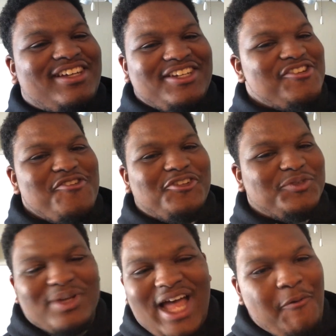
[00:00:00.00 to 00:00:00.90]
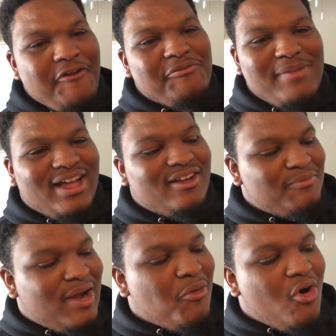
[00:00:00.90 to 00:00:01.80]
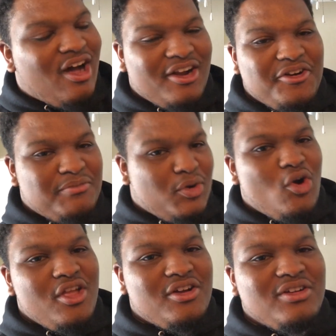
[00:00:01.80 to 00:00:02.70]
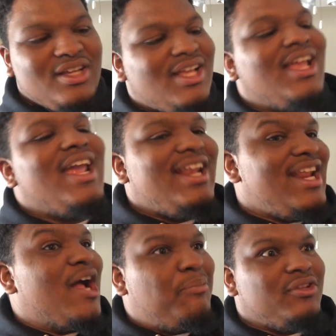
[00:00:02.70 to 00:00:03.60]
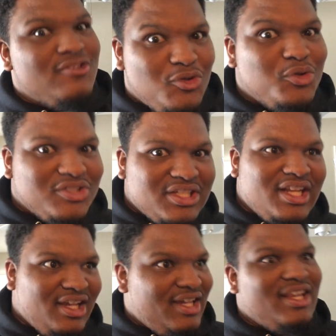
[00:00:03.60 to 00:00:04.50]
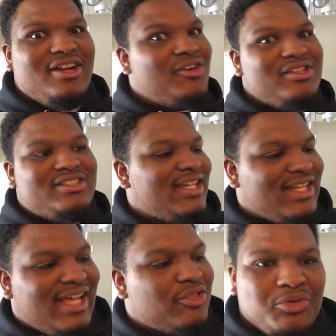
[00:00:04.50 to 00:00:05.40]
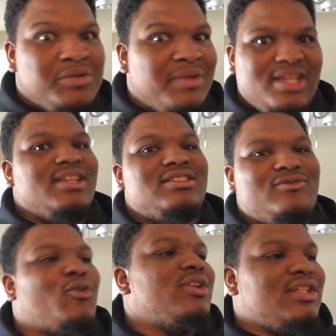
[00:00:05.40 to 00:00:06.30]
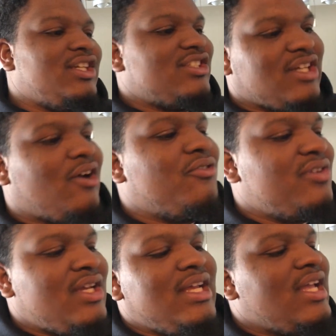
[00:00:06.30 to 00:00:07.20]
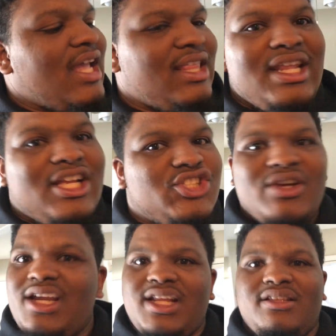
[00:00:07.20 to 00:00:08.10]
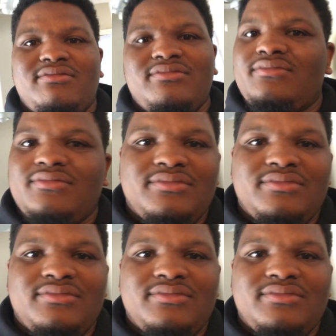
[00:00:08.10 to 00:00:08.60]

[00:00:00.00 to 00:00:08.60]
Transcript: cook noodles, but I wait for my, my water to boil, and then I put the noodles in there, and it only take like three minutes for it to get soft and then I drain it. This